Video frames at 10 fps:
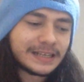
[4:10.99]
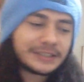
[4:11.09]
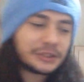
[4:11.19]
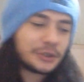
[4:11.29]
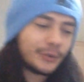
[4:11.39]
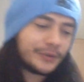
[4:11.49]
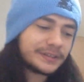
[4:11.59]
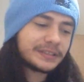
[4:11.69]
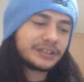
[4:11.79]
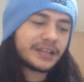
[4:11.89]
So
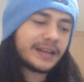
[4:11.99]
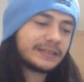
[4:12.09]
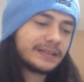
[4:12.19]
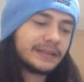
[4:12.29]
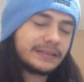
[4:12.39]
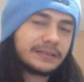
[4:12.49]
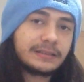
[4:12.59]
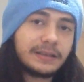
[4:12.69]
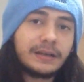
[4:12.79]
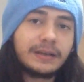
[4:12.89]
there's a chance that
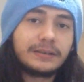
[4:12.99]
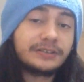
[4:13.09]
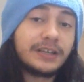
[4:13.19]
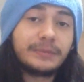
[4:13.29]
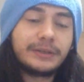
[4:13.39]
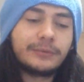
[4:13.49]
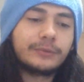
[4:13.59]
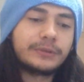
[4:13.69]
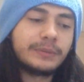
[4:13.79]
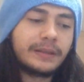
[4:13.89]
Jaime
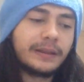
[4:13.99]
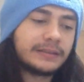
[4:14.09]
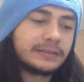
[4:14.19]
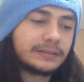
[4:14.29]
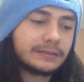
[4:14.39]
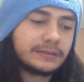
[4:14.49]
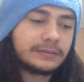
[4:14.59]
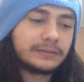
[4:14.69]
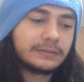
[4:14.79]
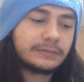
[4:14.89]
would be that.
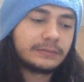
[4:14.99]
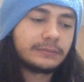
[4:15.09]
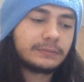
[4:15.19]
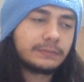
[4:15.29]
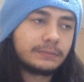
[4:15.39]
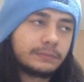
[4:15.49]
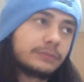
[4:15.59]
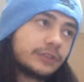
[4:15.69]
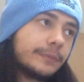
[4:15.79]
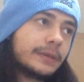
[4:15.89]

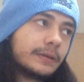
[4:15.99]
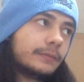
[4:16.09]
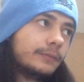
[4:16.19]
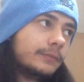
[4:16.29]
Jaime.